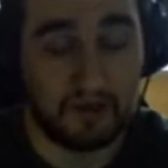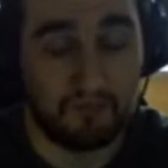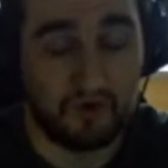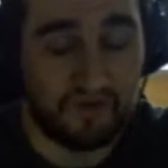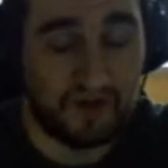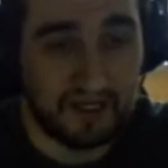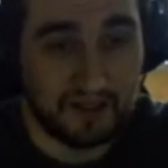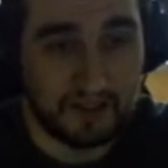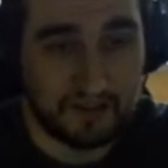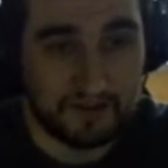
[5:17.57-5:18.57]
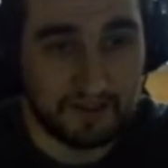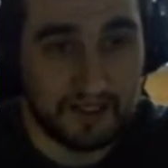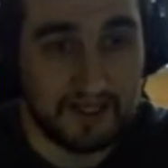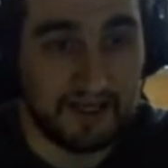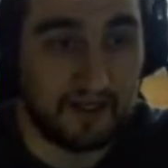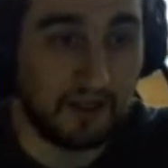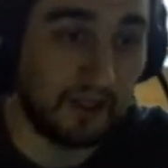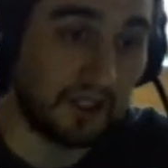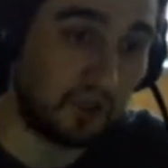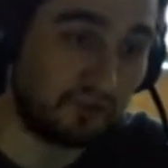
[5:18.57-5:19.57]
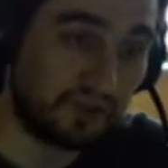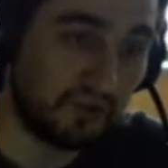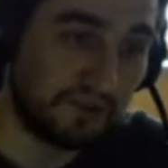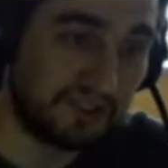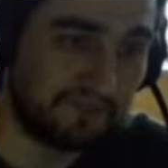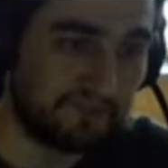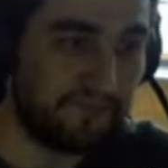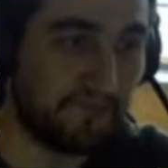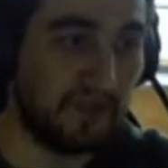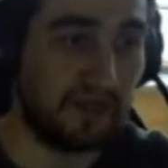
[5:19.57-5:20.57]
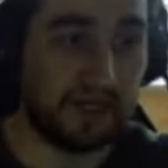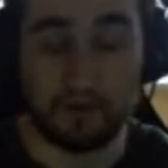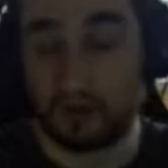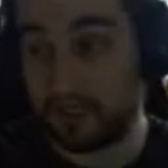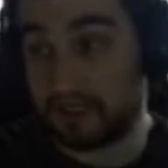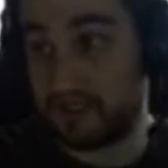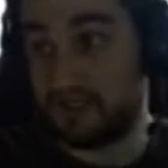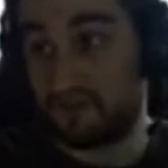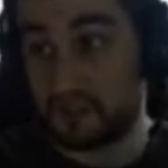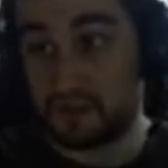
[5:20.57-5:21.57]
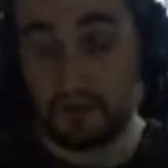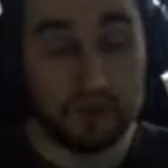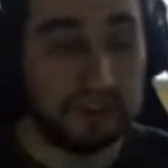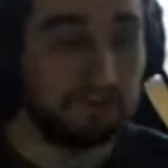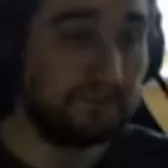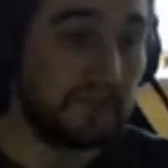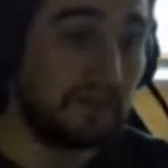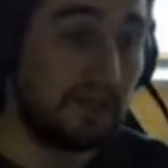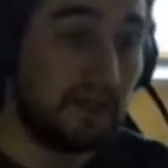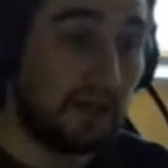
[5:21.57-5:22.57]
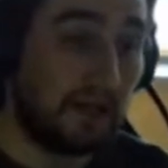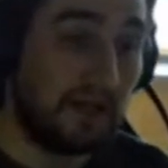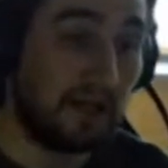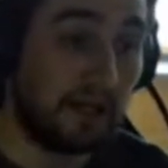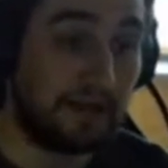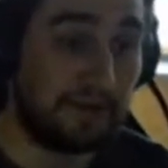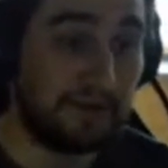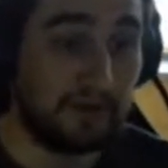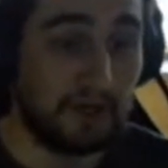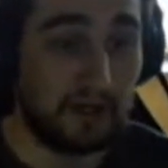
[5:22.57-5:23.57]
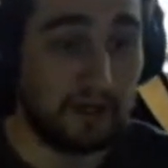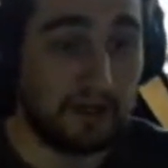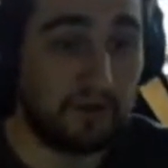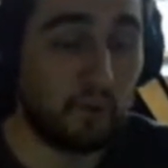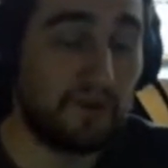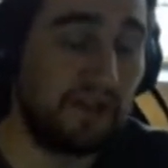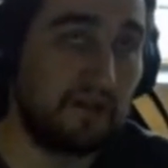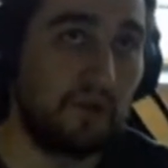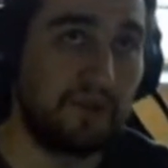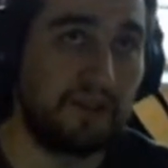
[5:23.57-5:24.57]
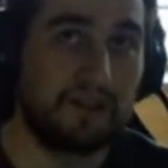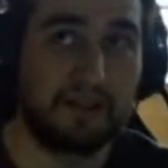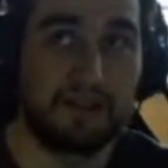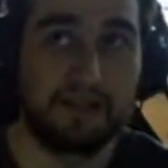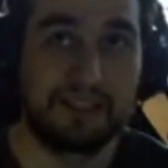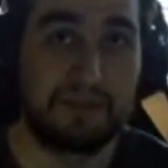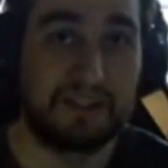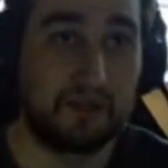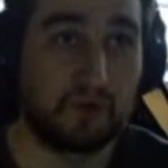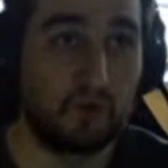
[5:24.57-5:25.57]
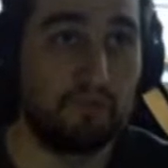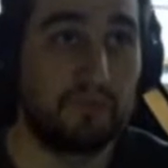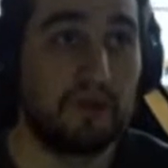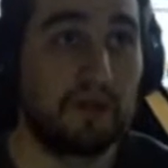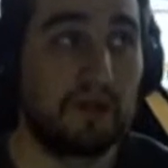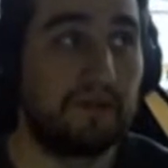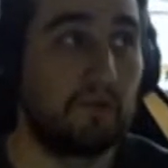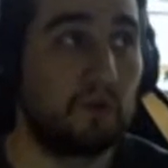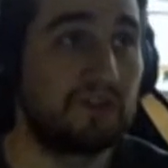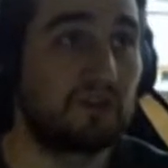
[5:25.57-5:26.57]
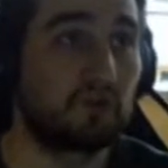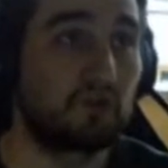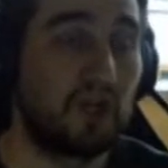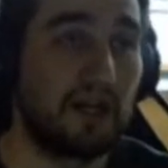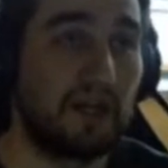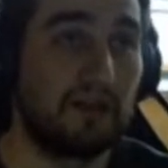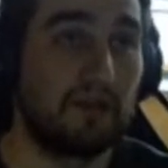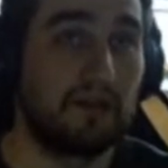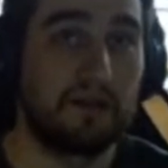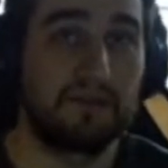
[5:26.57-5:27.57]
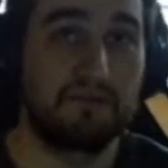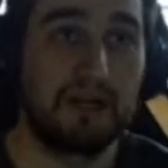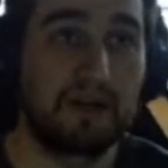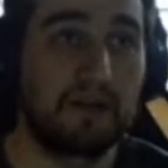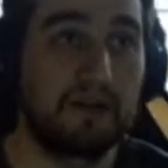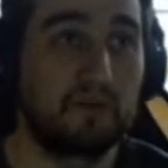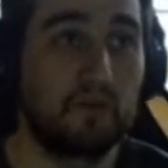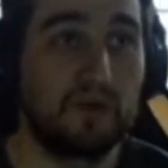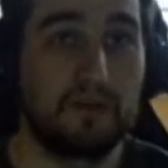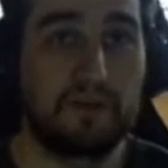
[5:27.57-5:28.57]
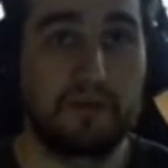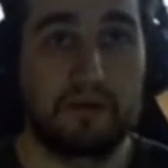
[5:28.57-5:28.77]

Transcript: mobile and handheld consoles, located in Barcelona. And within a special group, they wanted to try the market with